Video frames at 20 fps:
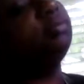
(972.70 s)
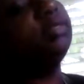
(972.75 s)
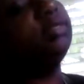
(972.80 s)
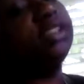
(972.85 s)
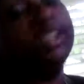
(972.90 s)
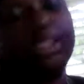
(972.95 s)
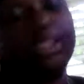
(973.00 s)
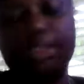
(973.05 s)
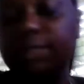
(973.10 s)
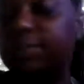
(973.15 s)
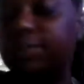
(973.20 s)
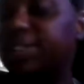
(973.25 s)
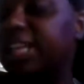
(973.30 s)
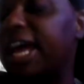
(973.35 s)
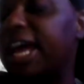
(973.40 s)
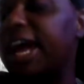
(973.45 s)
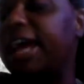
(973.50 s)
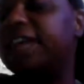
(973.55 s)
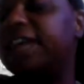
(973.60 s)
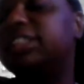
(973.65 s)
deal with
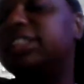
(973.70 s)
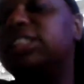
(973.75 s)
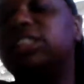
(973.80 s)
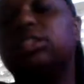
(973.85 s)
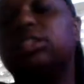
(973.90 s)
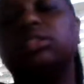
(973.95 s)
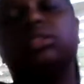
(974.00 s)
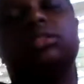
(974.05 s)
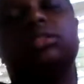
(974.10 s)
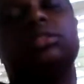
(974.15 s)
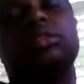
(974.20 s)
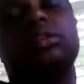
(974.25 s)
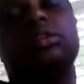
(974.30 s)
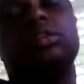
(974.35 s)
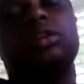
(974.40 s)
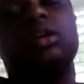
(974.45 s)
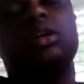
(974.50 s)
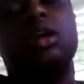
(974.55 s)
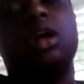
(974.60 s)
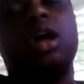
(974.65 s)
that.
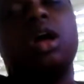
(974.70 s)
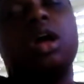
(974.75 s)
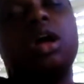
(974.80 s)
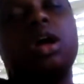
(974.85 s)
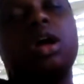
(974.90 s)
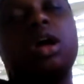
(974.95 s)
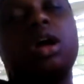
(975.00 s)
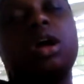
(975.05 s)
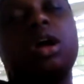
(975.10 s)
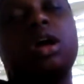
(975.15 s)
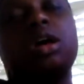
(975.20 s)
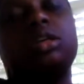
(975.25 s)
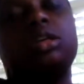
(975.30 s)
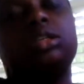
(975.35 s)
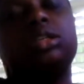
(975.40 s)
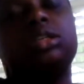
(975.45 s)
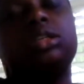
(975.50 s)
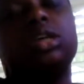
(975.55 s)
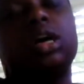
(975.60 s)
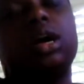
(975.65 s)
And